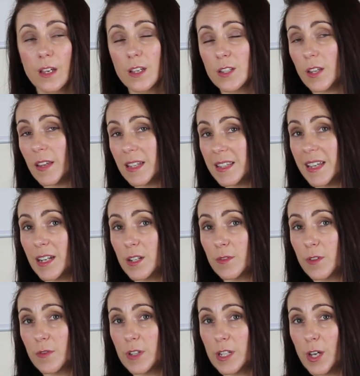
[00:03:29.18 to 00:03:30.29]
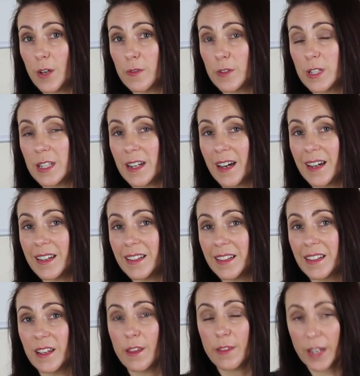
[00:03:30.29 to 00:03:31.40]
So that's the end of the video for today.
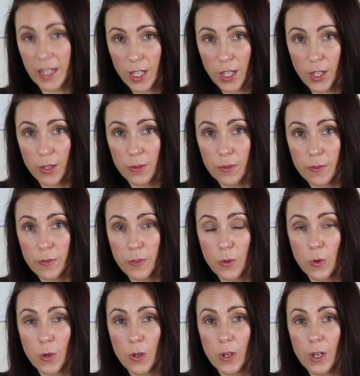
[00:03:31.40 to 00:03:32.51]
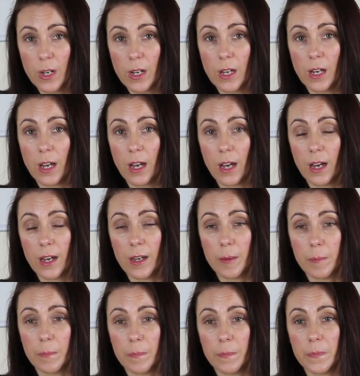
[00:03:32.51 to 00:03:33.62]
Thank you for
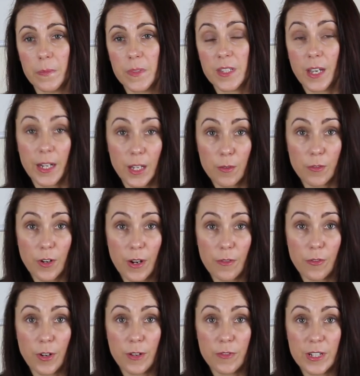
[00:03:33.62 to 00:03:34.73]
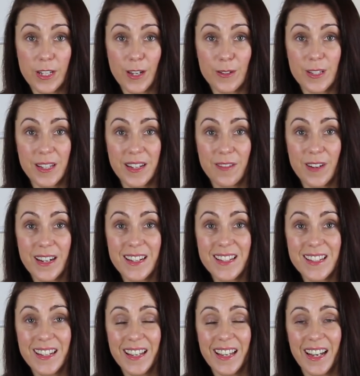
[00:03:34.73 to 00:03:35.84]
signing up for our free video
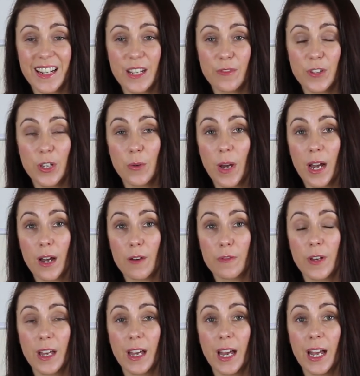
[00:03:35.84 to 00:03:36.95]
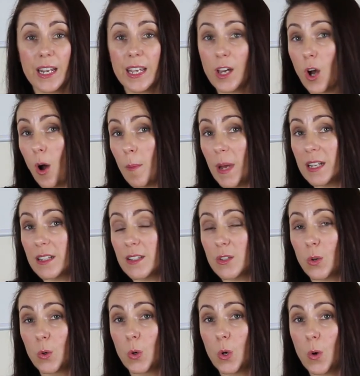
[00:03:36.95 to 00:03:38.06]
series. And if you have any comments
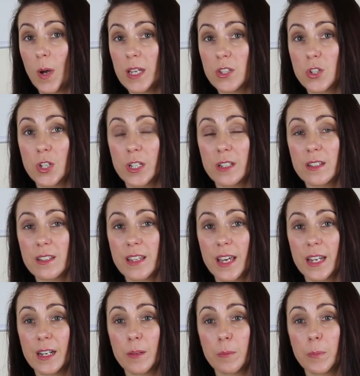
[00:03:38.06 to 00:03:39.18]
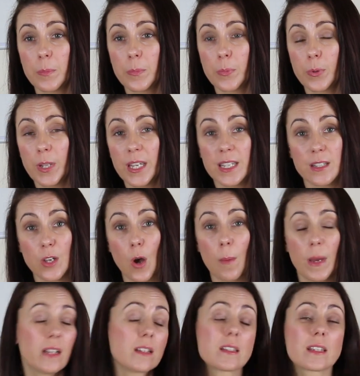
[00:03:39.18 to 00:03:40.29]
or questions, then please
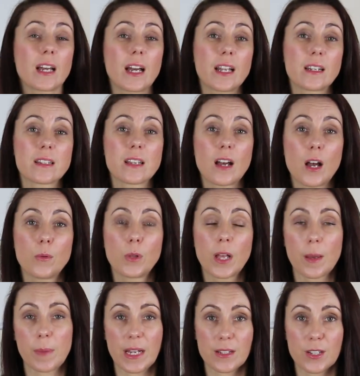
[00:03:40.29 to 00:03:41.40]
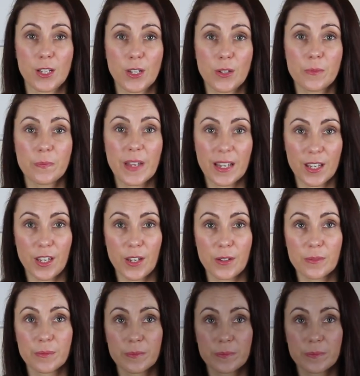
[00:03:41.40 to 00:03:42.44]
comment and I will get back to you. Thank you.